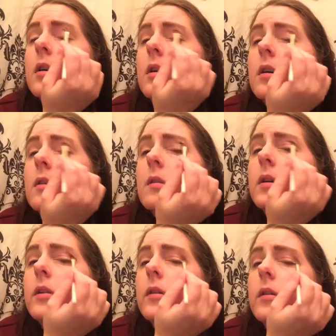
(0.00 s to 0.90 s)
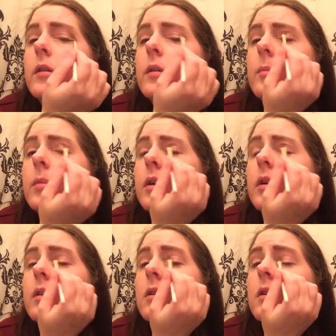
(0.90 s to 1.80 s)
Always do a bit
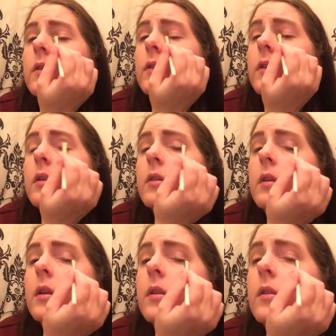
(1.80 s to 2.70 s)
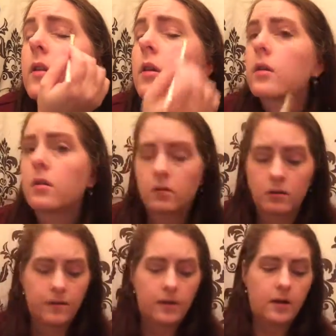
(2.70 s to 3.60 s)
across the crease and
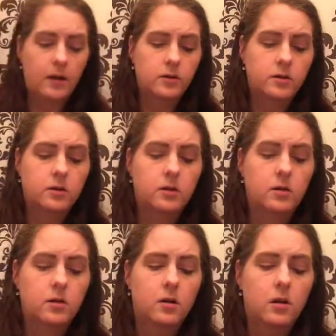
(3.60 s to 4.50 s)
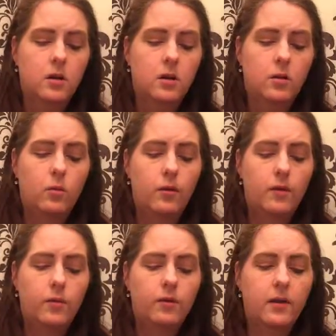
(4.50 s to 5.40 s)
on the edge. We
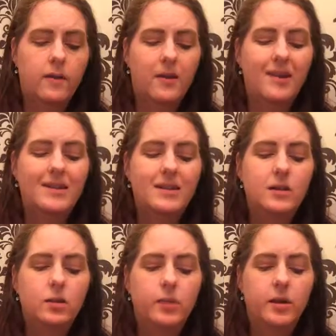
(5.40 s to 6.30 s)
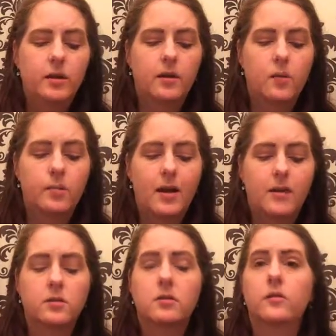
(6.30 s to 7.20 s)
will give it a little bit of a
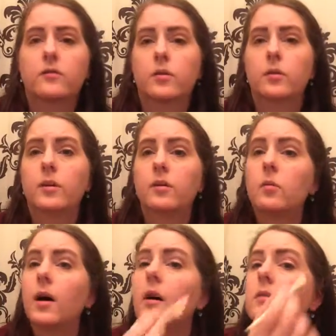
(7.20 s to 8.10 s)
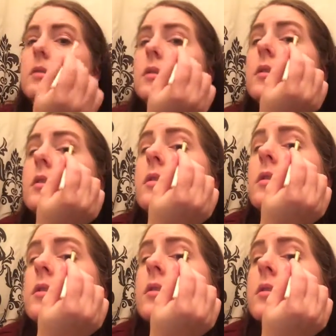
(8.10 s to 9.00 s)
blend through as well,
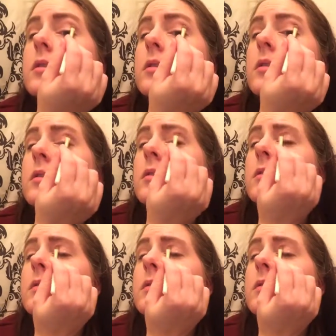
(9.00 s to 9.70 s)
so, and